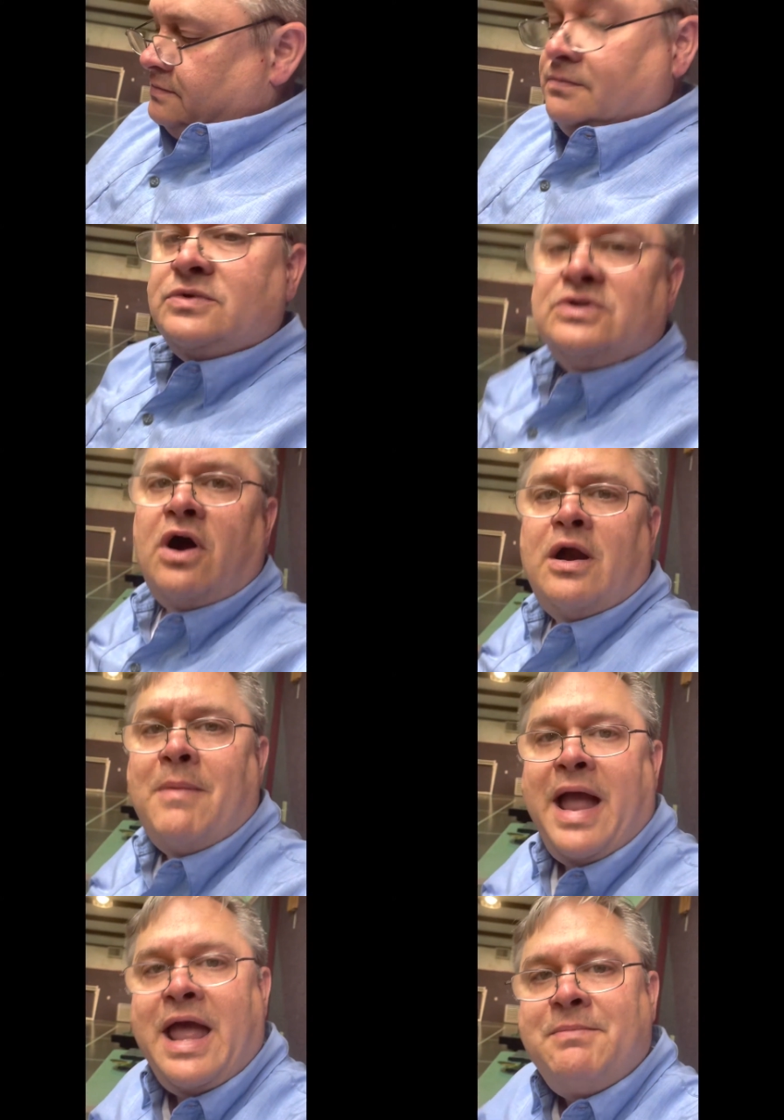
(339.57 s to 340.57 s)
scar up my
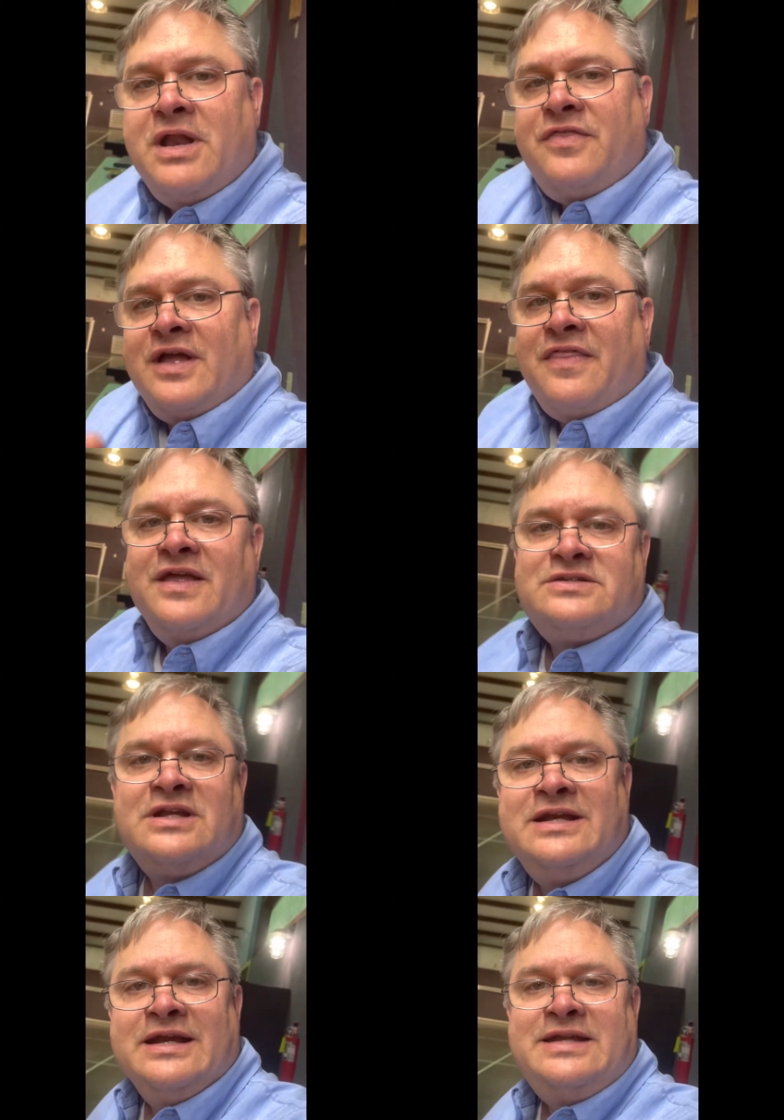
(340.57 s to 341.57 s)
hand, but nothing I think is
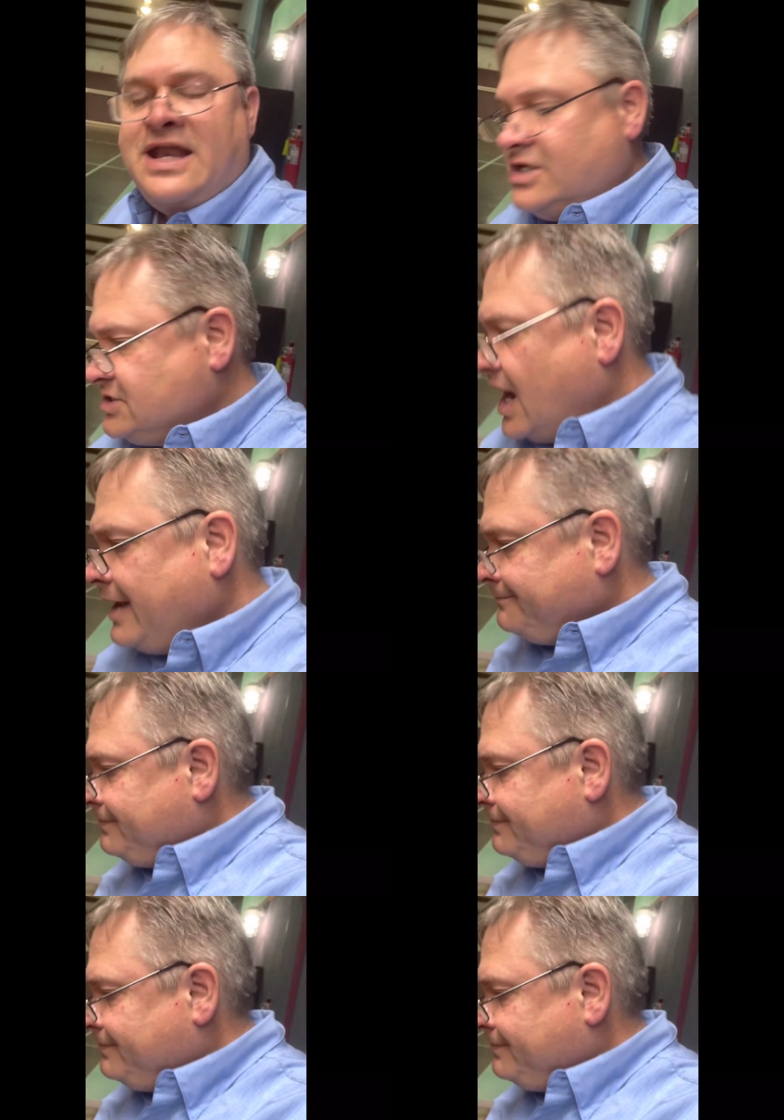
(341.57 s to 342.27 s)
going to need a tetanus shot.